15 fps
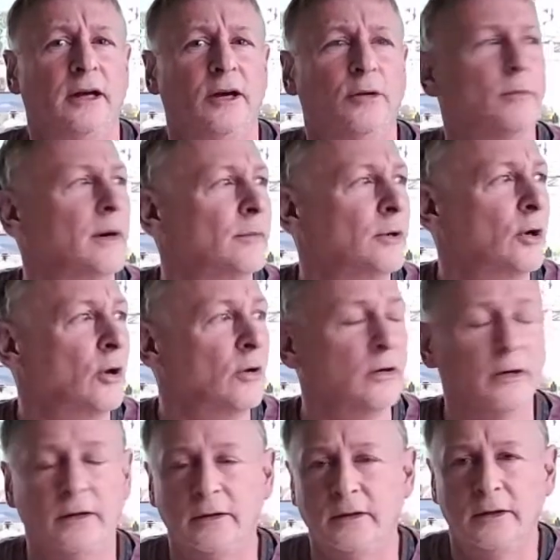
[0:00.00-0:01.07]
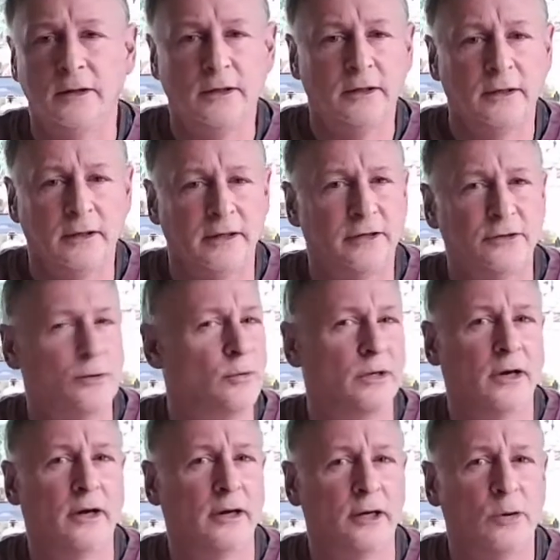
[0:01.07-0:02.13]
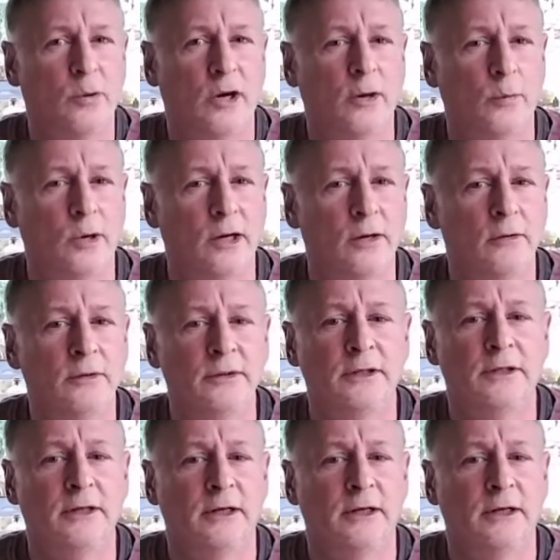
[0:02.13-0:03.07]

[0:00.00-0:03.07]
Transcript: help Mum along, and it's all going quite well.